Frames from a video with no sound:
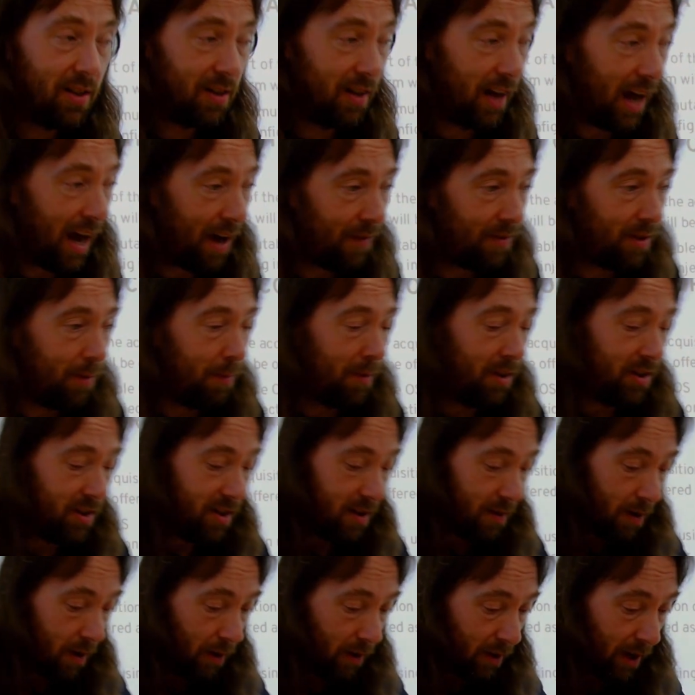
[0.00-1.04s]
and half of them
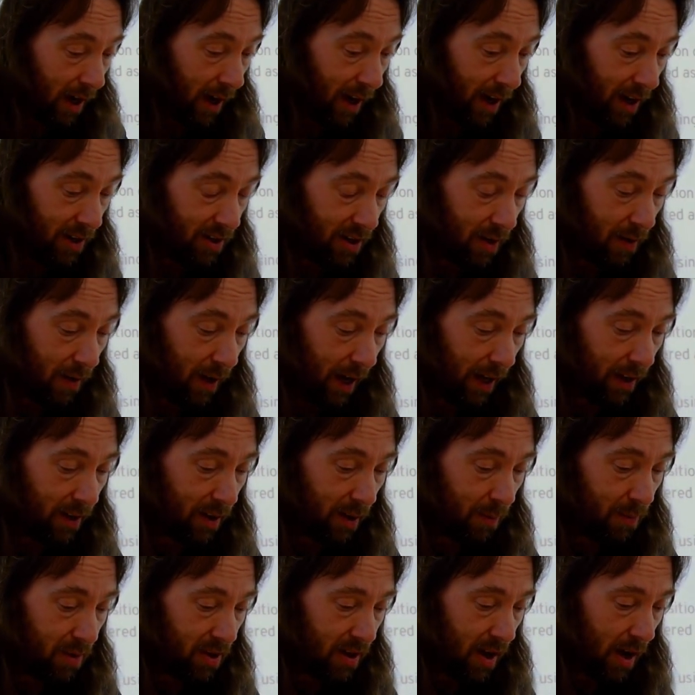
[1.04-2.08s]
are zero length
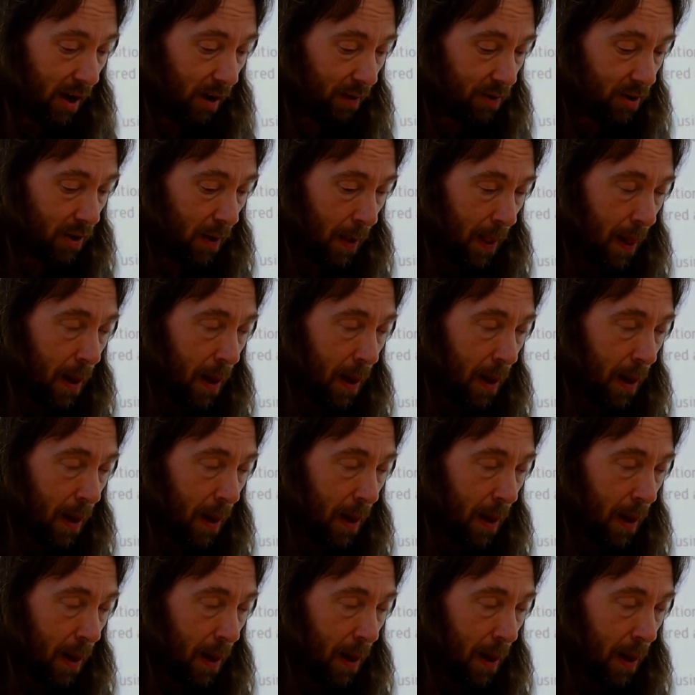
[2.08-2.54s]
themselves.